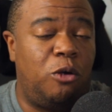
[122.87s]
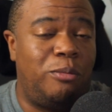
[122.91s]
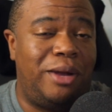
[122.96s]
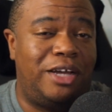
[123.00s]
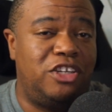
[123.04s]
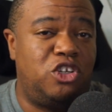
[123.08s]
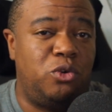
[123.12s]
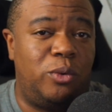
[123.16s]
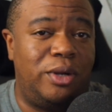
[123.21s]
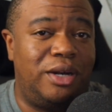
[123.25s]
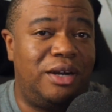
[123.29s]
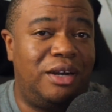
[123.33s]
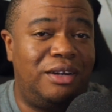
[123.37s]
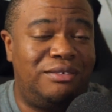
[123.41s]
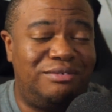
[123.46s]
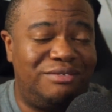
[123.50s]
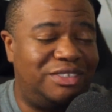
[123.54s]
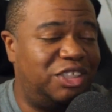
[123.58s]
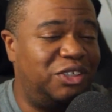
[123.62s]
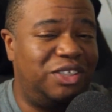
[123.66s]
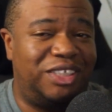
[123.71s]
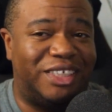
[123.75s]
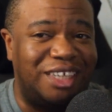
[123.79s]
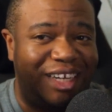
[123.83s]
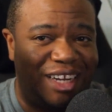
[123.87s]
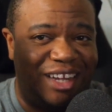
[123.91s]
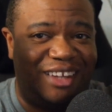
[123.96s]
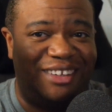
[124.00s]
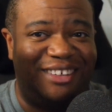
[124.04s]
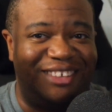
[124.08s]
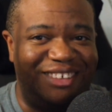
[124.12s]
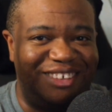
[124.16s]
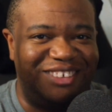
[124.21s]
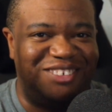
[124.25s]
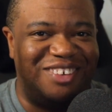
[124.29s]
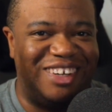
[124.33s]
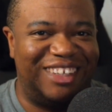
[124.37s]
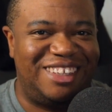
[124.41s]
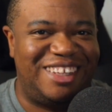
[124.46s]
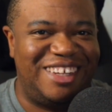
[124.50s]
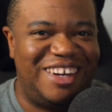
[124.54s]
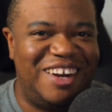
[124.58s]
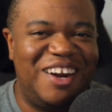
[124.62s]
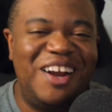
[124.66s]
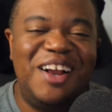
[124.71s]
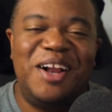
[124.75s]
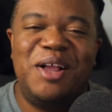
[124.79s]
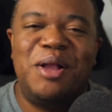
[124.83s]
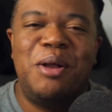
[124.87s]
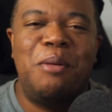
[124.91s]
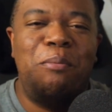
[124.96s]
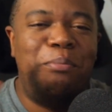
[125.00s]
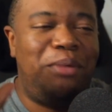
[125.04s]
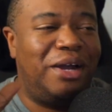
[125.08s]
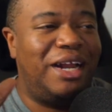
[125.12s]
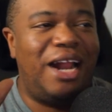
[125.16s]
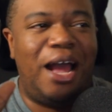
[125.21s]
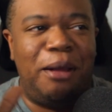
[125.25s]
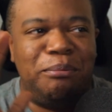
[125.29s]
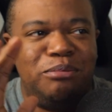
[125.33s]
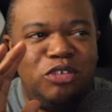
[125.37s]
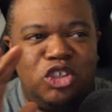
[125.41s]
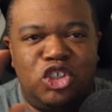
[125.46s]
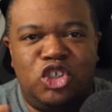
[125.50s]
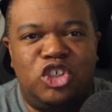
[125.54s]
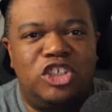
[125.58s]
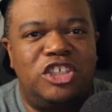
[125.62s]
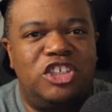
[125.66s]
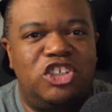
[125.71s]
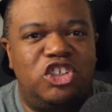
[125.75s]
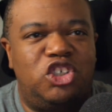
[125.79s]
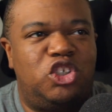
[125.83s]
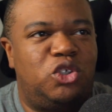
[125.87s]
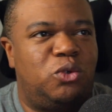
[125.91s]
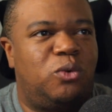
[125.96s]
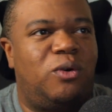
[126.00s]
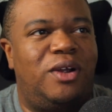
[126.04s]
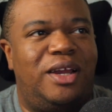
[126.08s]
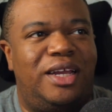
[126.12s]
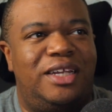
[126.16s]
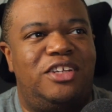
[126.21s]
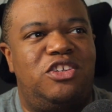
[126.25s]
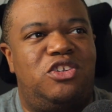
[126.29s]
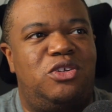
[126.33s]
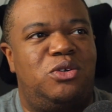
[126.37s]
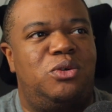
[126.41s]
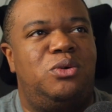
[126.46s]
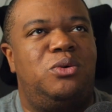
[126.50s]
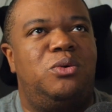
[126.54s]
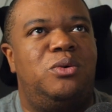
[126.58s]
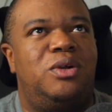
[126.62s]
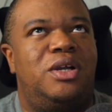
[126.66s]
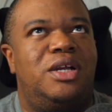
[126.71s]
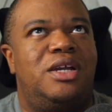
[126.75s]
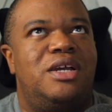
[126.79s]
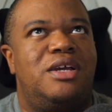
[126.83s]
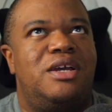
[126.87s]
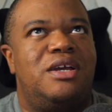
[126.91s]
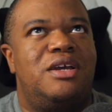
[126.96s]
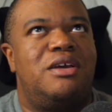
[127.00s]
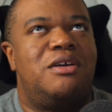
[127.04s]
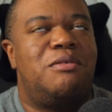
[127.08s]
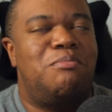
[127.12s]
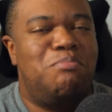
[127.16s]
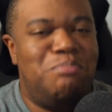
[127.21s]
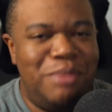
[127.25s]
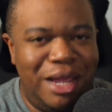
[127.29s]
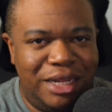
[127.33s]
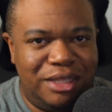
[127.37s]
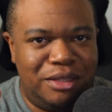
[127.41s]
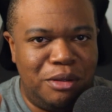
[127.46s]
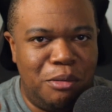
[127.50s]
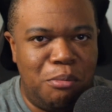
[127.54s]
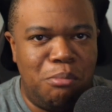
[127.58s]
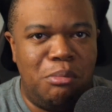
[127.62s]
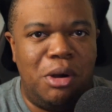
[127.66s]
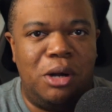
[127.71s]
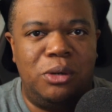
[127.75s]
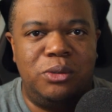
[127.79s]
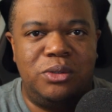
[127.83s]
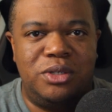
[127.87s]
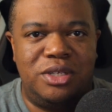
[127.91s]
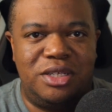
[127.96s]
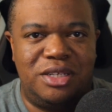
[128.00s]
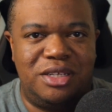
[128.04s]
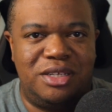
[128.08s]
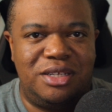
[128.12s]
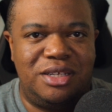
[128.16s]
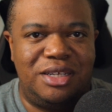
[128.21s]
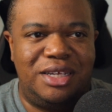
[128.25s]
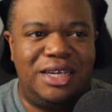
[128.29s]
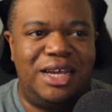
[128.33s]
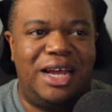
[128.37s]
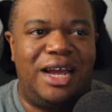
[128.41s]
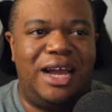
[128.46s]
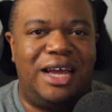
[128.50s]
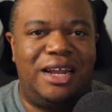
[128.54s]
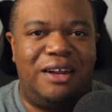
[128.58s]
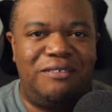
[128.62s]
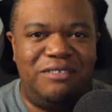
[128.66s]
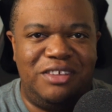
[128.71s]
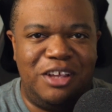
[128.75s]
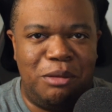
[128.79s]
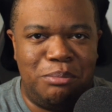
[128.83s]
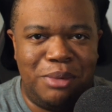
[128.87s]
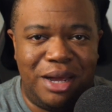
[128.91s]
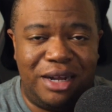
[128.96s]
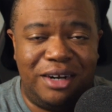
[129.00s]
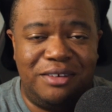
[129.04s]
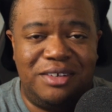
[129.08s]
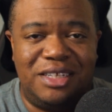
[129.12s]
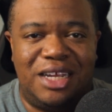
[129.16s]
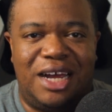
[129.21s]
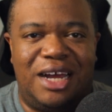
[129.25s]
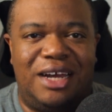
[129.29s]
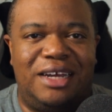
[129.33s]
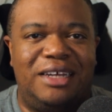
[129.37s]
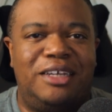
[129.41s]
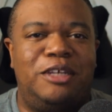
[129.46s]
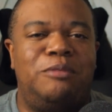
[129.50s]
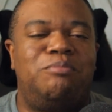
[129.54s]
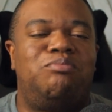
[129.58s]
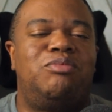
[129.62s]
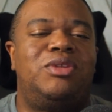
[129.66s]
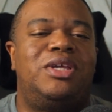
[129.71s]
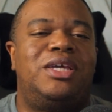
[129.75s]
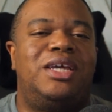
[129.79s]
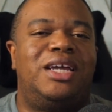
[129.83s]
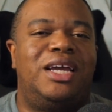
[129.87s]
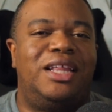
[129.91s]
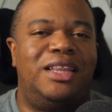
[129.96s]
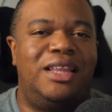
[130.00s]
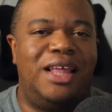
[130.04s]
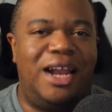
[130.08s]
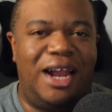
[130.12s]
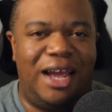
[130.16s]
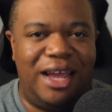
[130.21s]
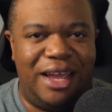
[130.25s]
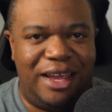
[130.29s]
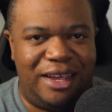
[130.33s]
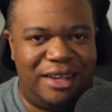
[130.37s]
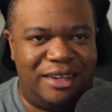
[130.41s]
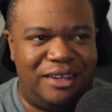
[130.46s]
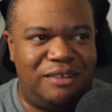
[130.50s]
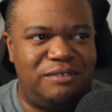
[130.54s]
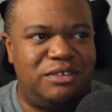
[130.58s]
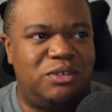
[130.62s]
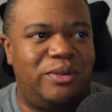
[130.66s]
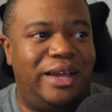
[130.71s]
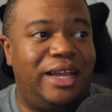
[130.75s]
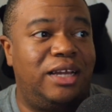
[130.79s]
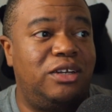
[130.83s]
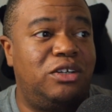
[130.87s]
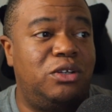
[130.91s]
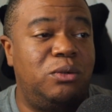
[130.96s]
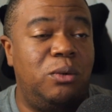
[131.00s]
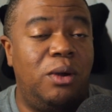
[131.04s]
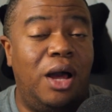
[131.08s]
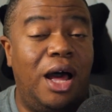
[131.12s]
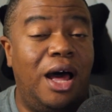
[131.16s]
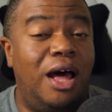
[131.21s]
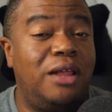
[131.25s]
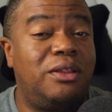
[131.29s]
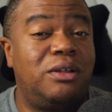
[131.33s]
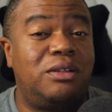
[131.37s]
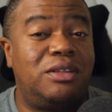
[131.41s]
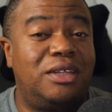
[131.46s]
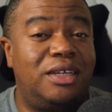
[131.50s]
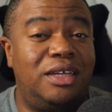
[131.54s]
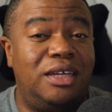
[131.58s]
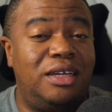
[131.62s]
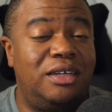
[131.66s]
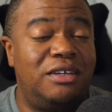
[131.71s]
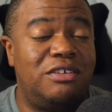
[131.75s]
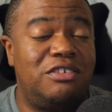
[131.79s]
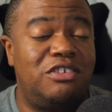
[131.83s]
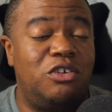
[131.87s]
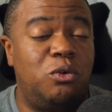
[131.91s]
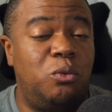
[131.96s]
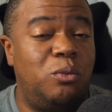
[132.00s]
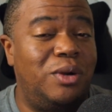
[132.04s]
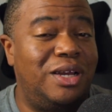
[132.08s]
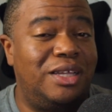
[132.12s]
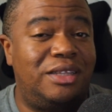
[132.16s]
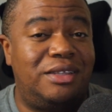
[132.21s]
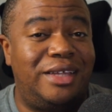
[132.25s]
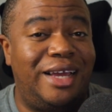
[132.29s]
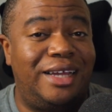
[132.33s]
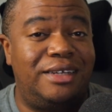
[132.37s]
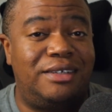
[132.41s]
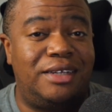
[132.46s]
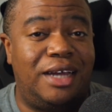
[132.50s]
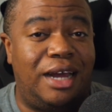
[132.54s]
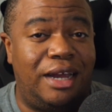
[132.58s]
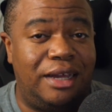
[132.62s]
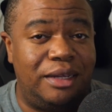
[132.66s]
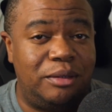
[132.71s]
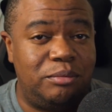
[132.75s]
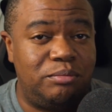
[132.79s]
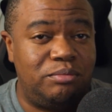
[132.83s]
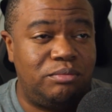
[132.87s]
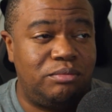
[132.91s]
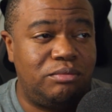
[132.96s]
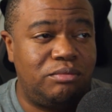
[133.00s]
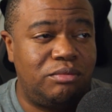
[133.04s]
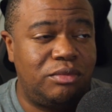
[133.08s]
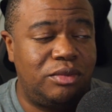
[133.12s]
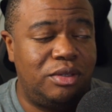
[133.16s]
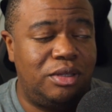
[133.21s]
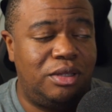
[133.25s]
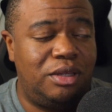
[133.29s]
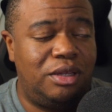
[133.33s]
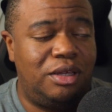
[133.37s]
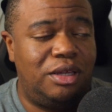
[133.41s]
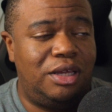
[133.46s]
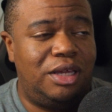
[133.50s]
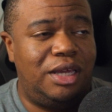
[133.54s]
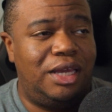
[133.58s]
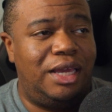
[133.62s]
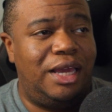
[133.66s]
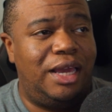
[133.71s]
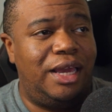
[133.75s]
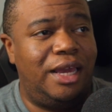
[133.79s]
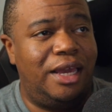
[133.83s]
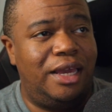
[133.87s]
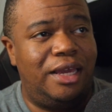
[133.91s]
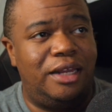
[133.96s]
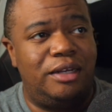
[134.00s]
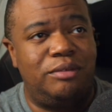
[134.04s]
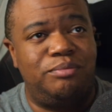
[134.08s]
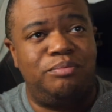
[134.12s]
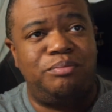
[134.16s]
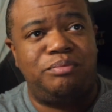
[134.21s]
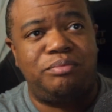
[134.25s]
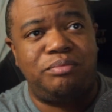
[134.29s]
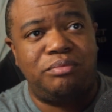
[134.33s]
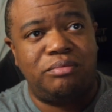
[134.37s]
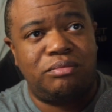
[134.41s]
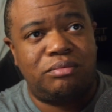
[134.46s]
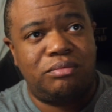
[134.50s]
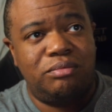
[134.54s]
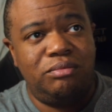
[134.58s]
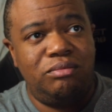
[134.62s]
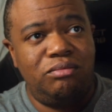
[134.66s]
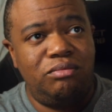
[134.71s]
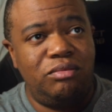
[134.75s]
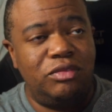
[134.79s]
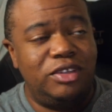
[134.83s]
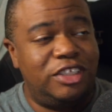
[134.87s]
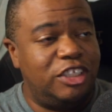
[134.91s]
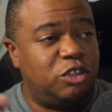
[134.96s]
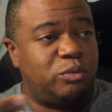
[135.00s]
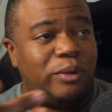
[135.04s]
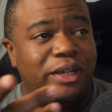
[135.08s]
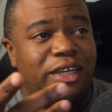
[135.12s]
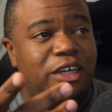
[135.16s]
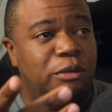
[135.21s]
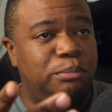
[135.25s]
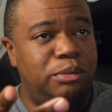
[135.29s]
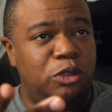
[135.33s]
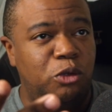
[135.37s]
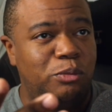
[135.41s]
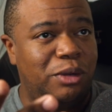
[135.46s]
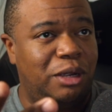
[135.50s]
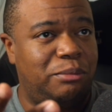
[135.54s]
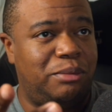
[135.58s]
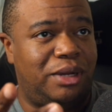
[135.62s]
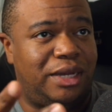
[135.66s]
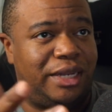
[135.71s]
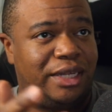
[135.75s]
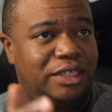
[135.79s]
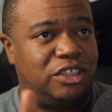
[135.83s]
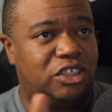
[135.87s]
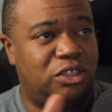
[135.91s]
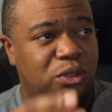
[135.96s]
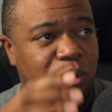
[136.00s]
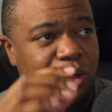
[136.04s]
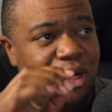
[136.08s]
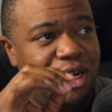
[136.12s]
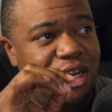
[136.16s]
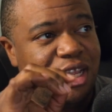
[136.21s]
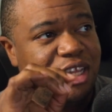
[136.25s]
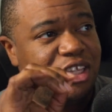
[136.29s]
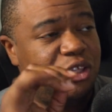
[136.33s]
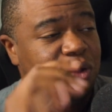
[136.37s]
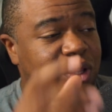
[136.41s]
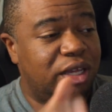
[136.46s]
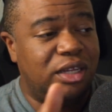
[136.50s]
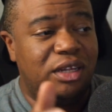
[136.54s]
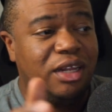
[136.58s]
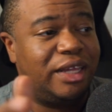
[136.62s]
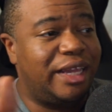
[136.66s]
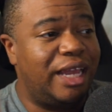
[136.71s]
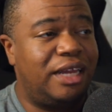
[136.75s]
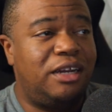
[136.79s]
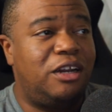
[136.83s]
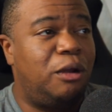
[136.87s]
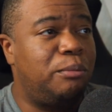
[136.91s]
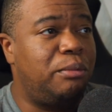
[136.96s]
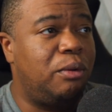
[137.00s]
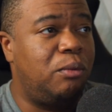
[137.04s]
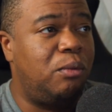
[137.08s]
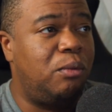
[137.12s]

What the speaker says: my Twitter, that you can check out right there. But I'm just trying to make the most out of the amount of time that I have so I can do other things with that time. And this right here blew my mind. So you can look at number